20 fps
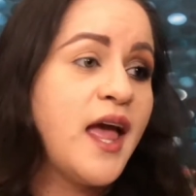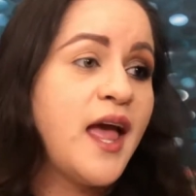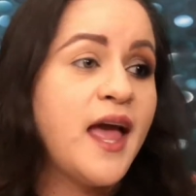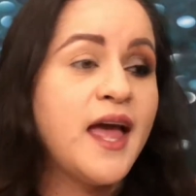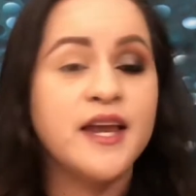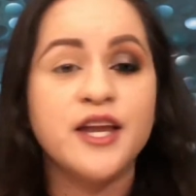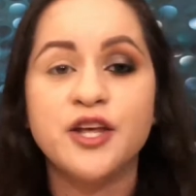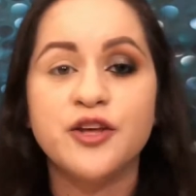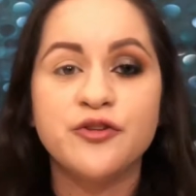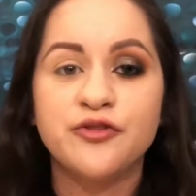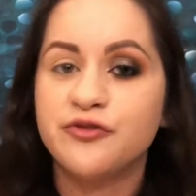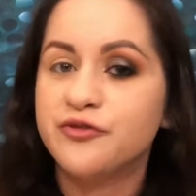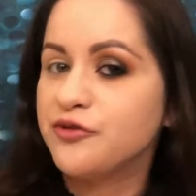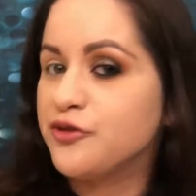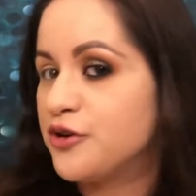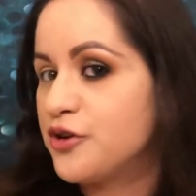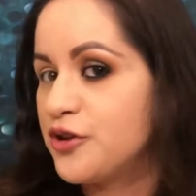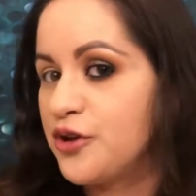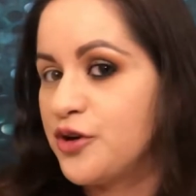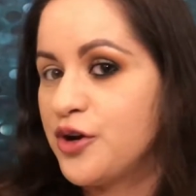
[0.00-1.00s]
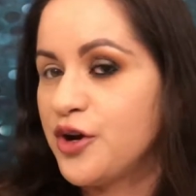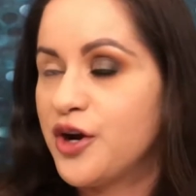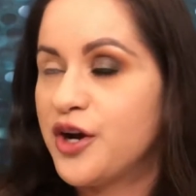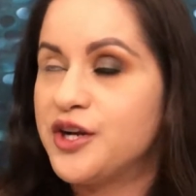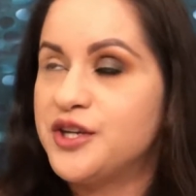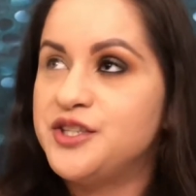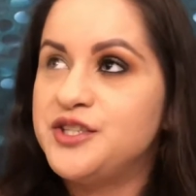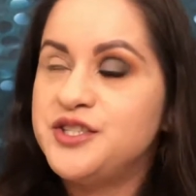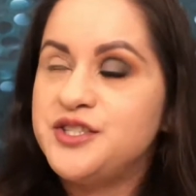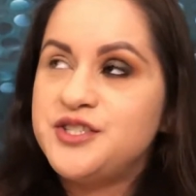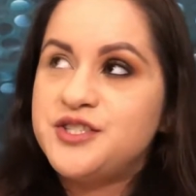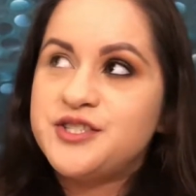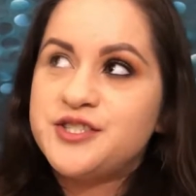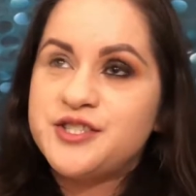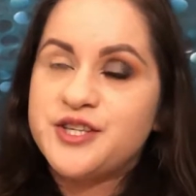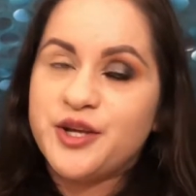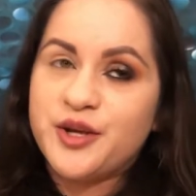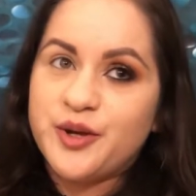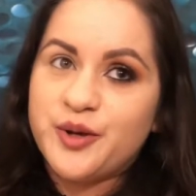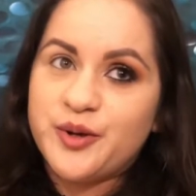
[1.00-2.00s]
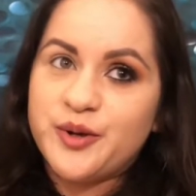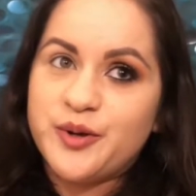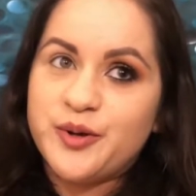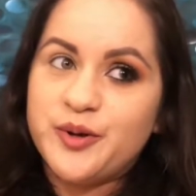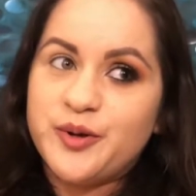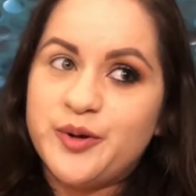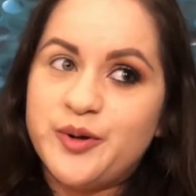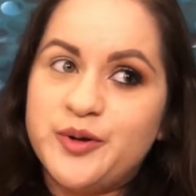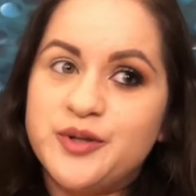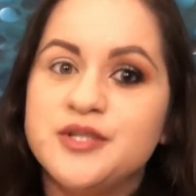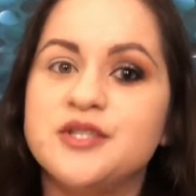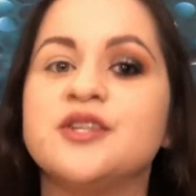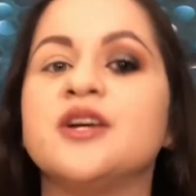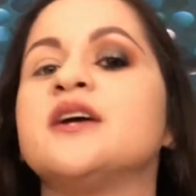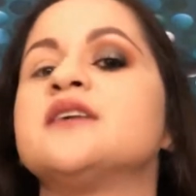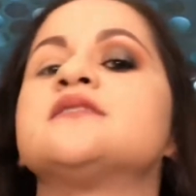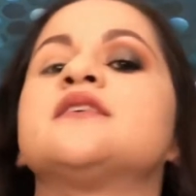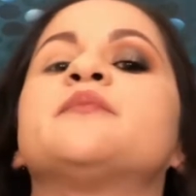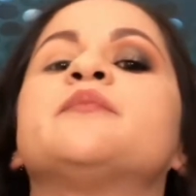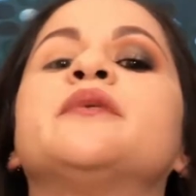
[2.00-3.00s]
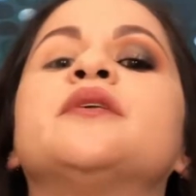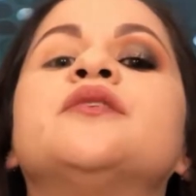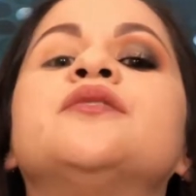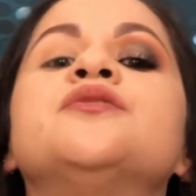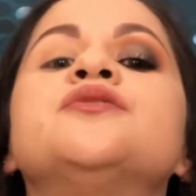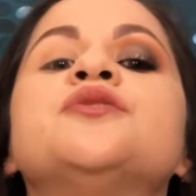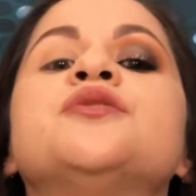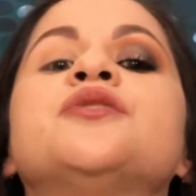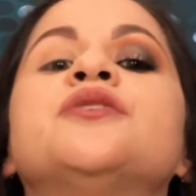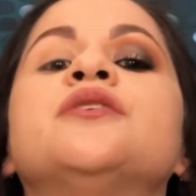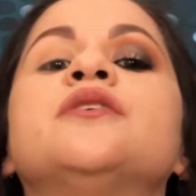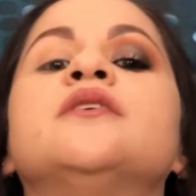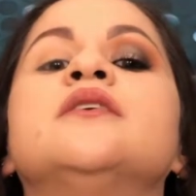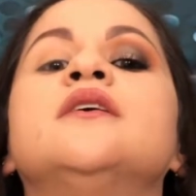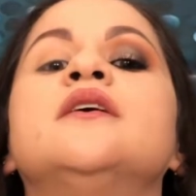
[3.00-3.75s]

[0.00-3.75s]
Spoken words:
any further ado, do you guys like my little choker?